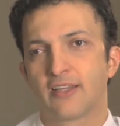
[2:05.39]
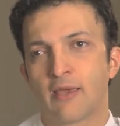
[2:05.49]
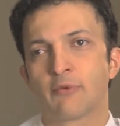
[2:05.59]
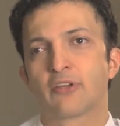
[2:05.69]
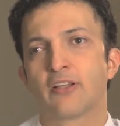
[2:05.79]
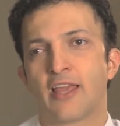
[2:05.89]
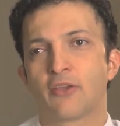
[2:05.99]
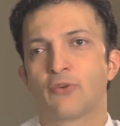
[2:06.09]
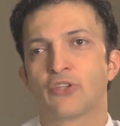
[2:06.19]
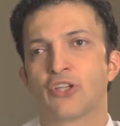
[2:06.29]
the chemical
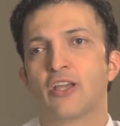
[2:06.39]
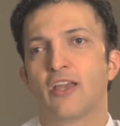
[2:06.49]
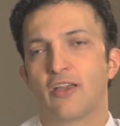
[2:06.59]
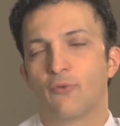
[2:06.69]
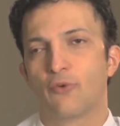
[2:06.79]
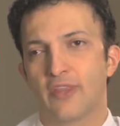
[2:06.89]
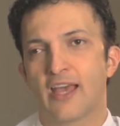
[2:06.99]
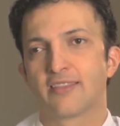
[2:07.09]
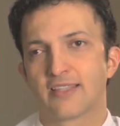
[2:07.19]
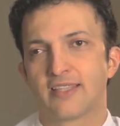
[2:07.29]
language
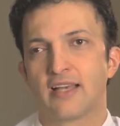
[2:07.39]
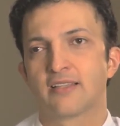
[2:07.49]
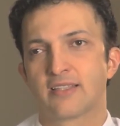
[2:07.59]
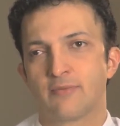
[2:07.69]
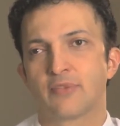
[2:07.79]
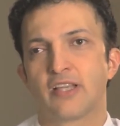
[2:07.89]
without the cells